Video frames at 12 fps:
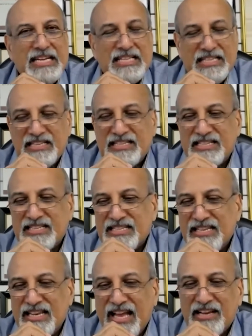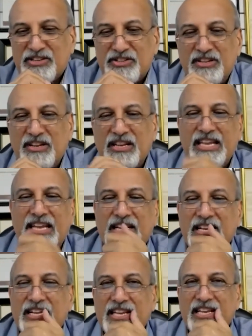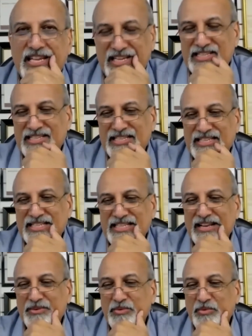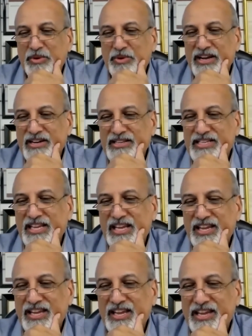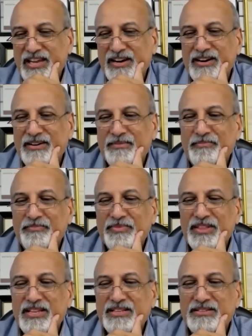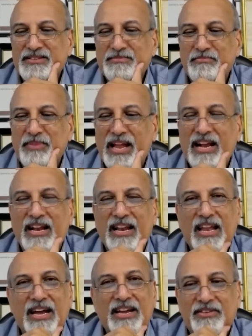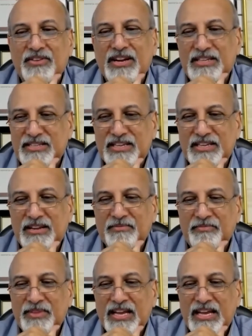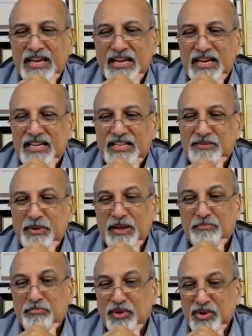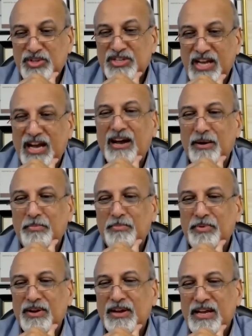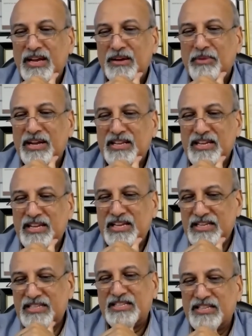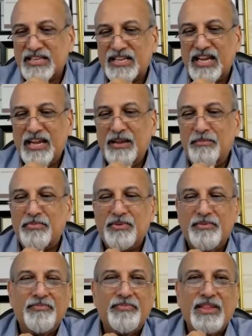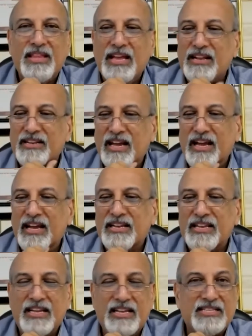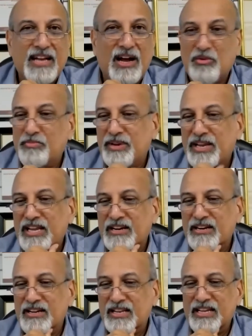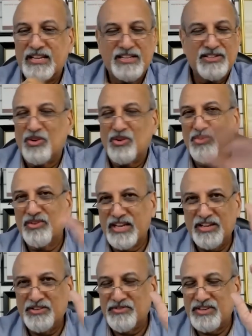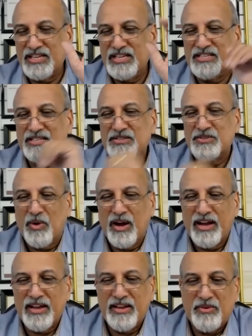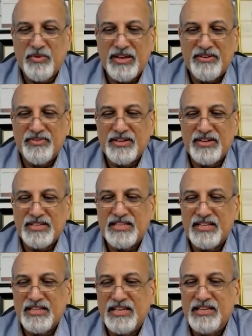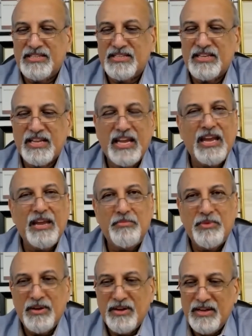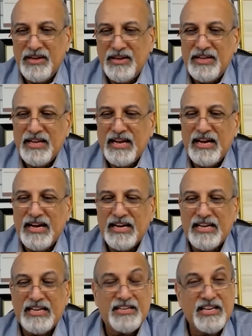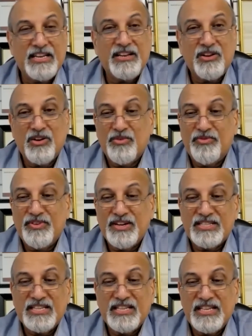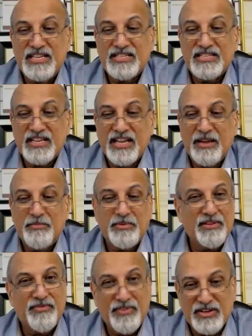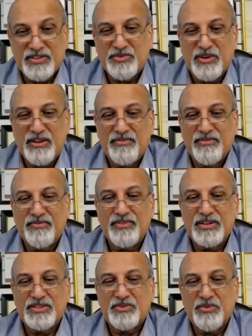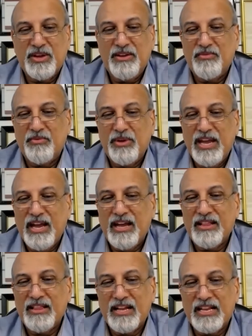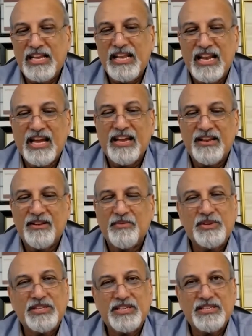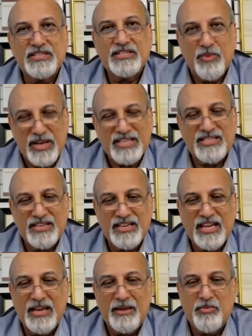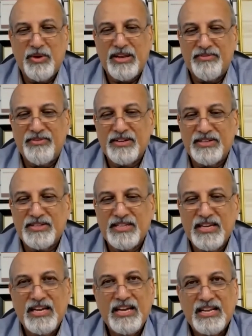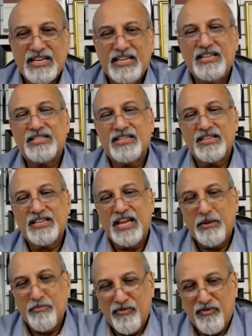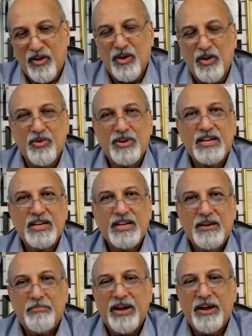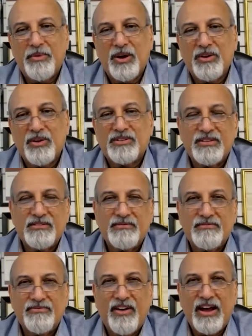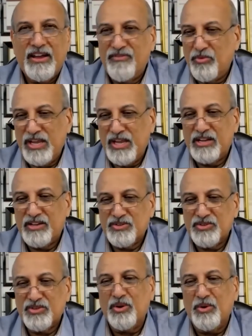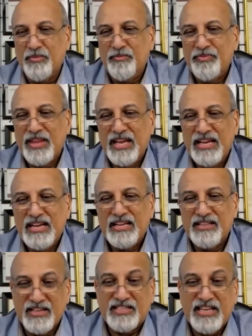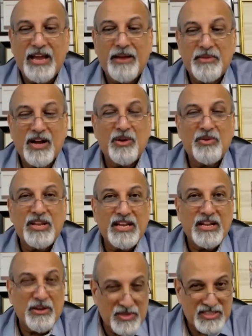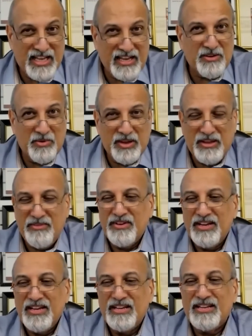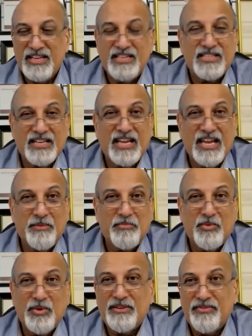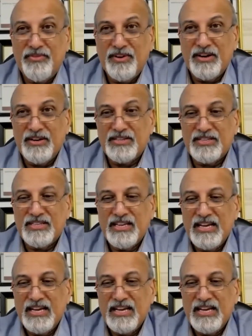this national increase that we are seeing here, this black line rising, it's being pushed up by the Eastern Cape that had its outbreak early, and there's a whole range of reasons why it went first in the Eastern Cape. It didn't go first in the Eastern Cape in the first wave. The first wave, we had the green line, which is the Western Cape went first. The Eastern Cape followed by about 5 weeks or so. This time round, in our second wave, the Eastern Cape went first,